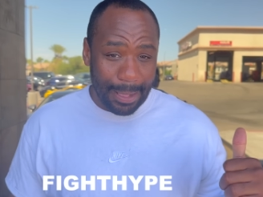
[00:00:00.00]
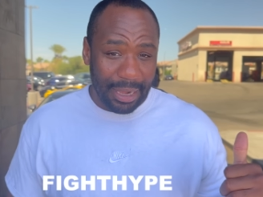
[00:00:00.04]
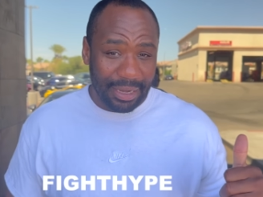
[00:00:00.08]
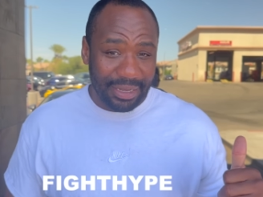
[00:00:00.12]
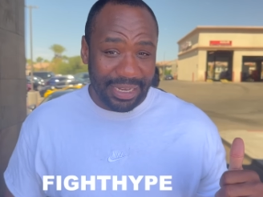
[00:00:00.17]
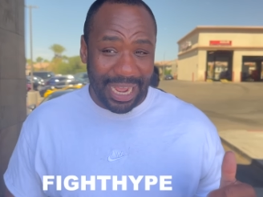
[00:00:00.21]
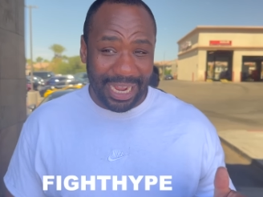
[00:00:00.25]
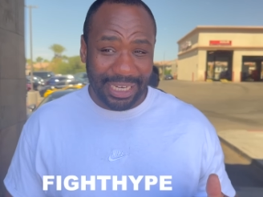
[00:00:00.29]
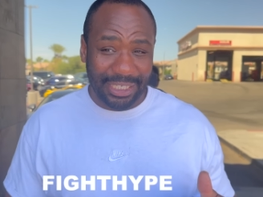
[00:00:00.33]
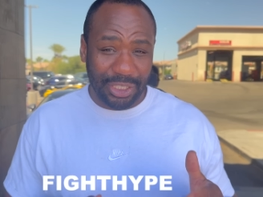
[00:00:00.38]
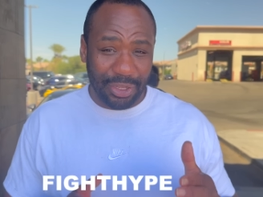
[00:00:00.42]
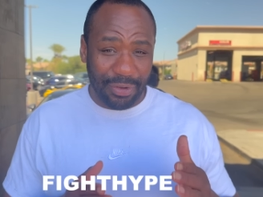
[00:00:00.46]

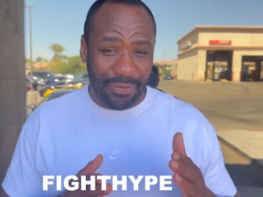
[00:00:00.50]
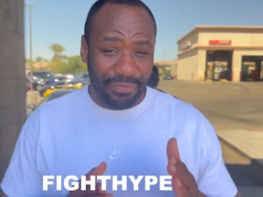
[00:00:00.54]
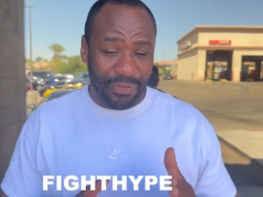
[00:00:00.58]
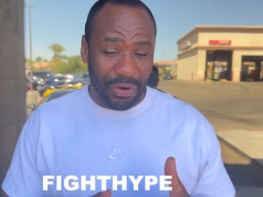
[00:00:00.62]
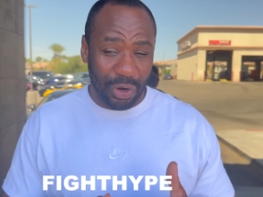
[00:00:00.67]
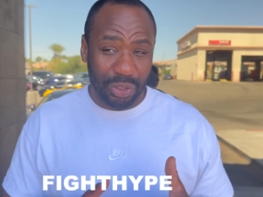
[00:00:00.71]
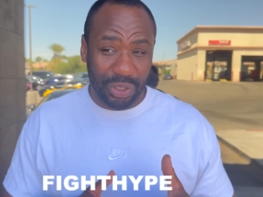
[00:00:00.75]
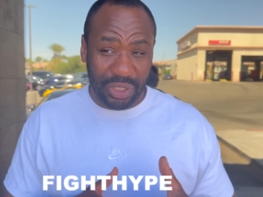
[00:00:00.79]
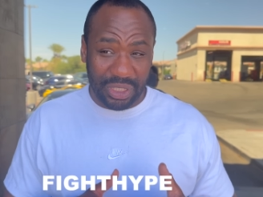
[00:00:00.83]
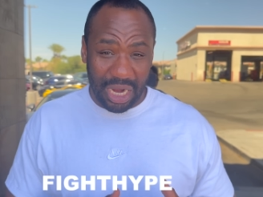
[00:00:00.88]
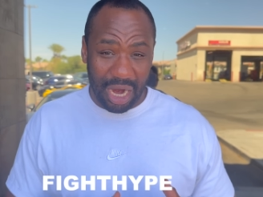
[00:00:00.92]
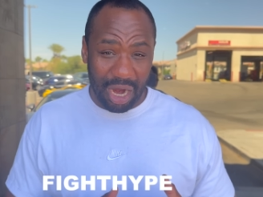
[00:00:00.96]
that's the
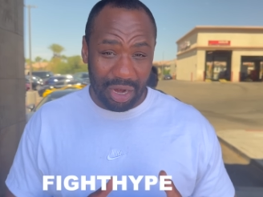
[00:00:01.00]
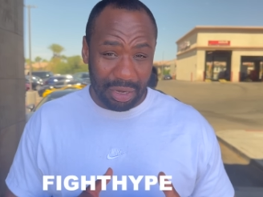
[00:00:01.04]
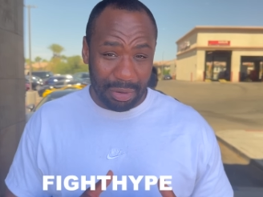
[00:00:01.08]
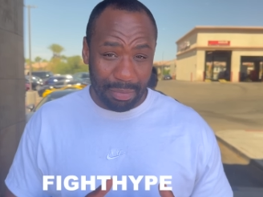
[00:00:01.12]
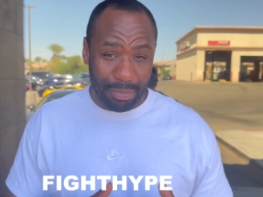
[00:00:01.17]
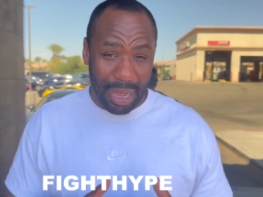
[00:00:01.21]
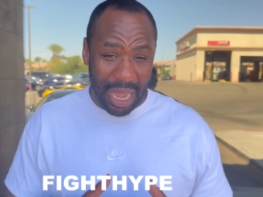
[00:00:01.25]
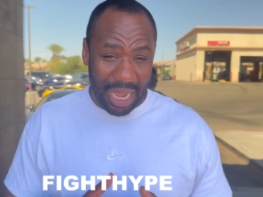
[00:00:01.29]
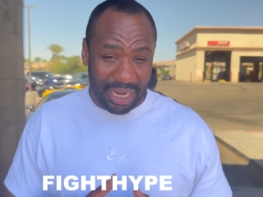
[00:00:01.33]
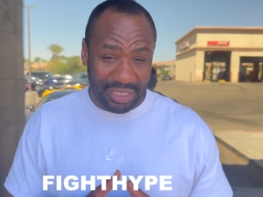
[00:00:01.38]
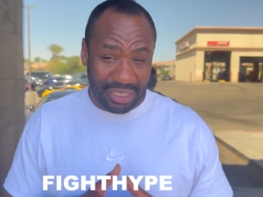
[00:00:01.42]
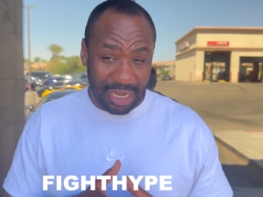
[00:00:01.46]
first card in
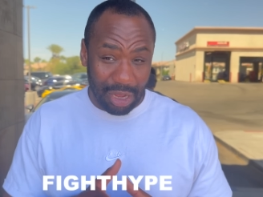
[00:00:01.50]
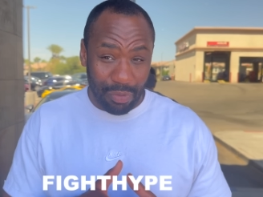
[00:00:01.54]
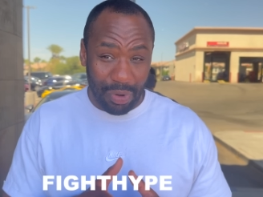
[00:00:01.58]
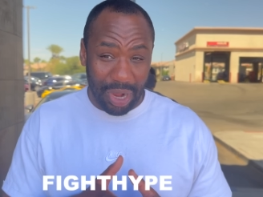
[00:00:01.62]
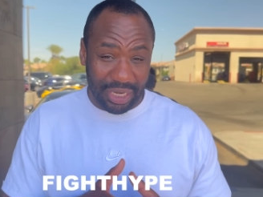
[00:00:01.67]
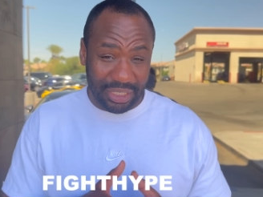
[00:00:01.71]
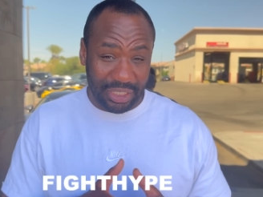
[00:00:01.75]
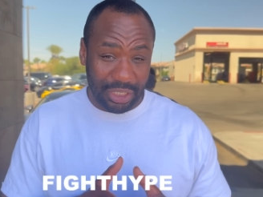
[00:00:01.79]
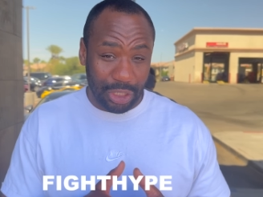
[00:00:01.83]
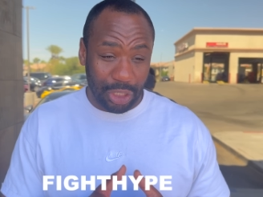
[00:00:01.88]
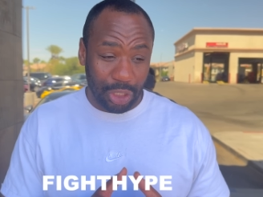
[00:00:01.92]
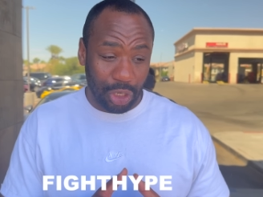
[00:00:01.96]
boxing I
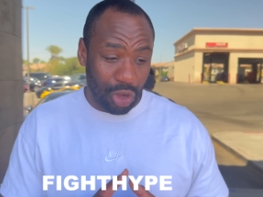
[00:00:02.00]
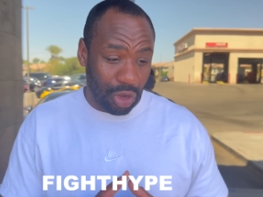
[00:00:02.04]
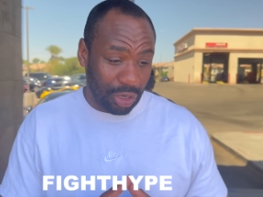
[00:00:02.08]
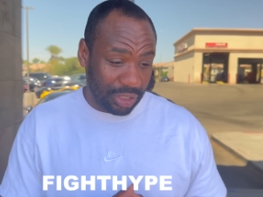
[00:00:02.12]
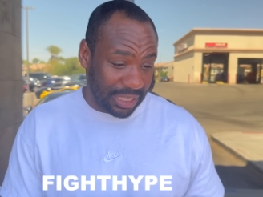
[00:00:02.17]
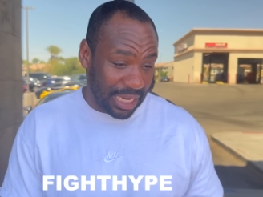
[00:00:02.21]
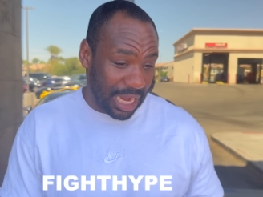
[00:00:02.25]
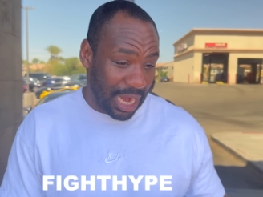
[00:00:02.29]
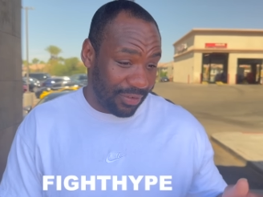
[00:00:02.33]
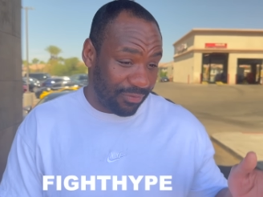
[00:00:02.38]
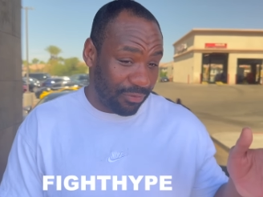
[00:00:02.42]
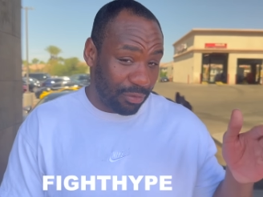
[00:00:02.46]
watched in a long
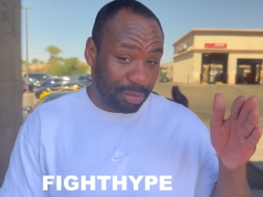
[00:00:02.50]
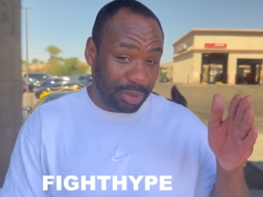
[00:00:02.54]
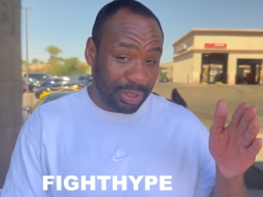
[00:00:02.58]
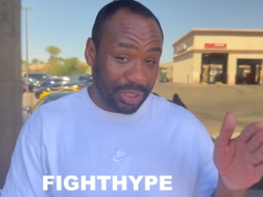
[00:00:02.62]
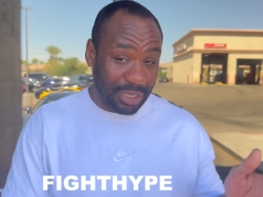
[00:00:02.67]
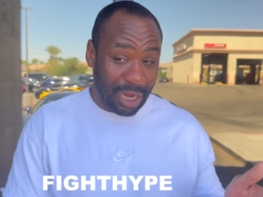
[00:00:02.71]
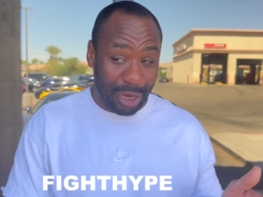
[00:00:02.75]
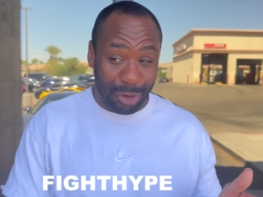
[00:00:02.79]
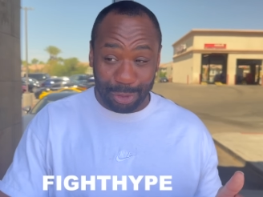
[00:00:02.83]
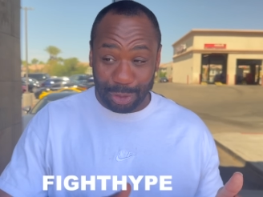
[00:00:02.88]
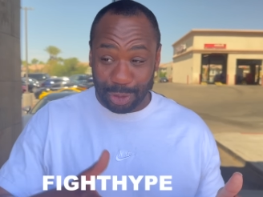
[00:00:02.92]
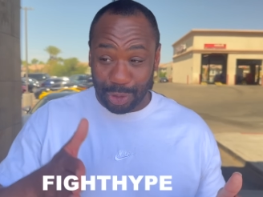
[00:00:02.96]
time from
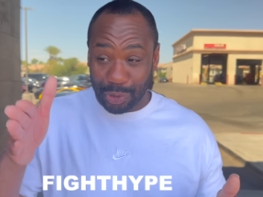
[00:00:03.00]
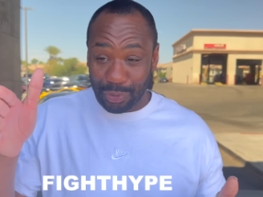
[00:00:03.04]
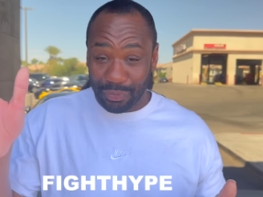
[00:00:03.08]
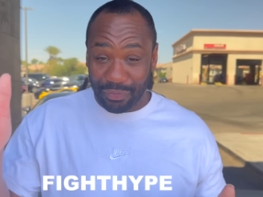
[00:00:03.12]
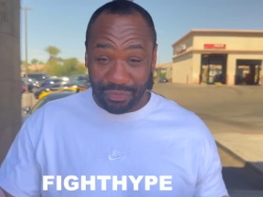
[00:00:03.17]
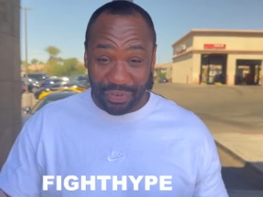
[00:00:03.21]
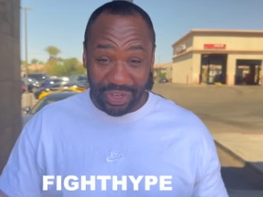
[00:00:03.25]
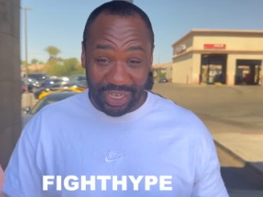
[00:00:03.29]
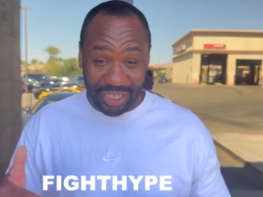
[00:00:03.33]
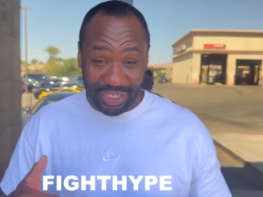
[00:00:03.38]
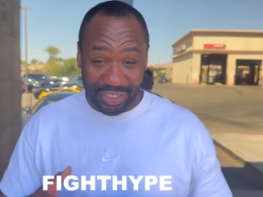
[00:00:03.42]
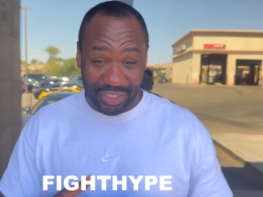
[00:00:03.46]
start to
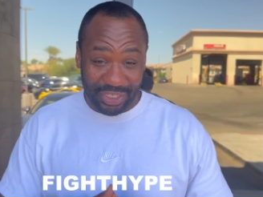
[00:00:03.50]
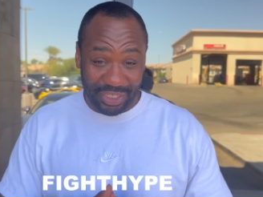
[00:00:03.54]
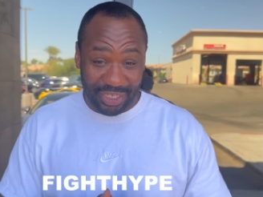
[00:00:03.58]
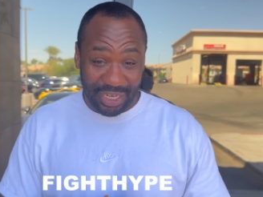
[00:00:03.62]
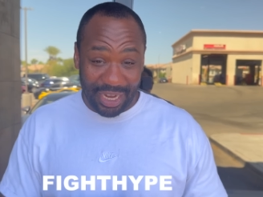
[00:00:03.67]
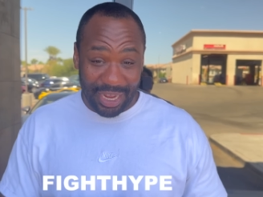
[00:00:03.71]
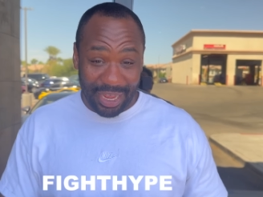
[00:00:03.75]
finish